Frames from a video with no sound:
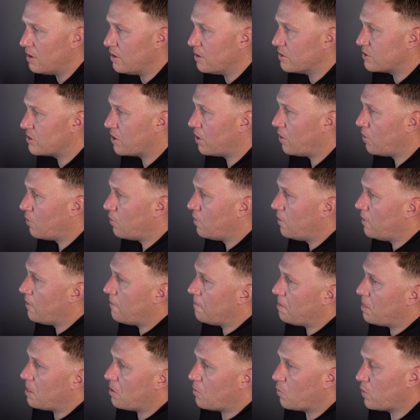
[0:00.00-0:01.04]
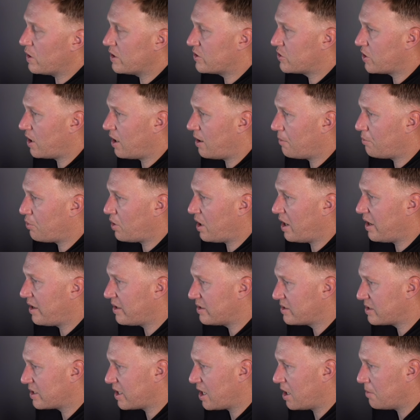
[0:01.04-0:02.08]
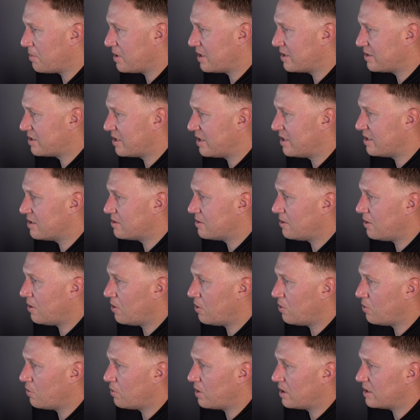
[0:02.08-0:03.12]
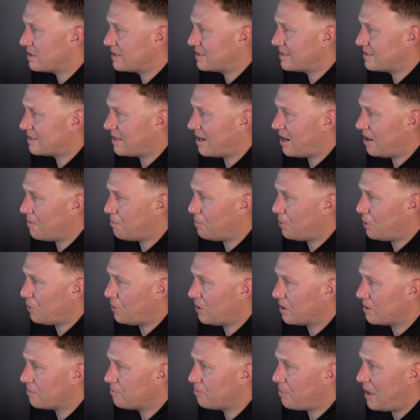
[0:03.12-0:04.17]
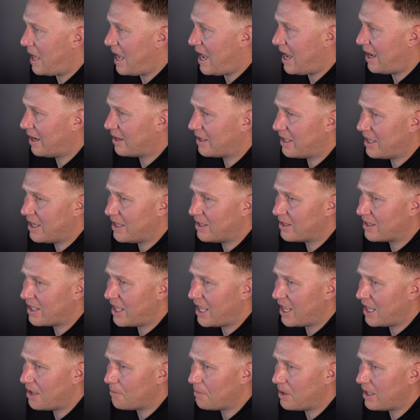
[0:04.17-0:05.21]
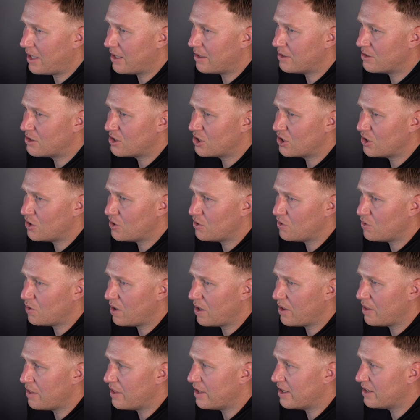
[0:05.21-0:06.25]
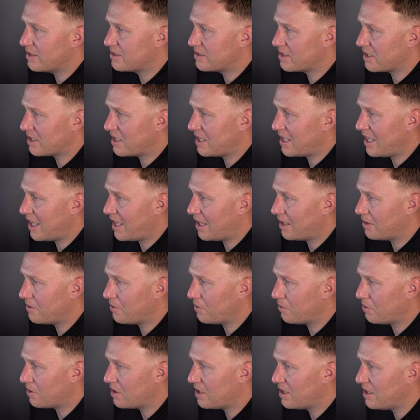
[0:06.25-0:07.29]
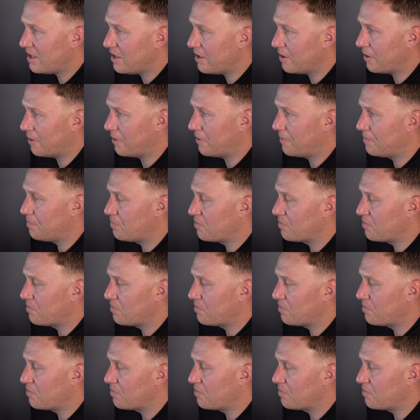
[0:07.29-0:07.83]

So we saw a price come into this low, start pulling back. It came into this candle here.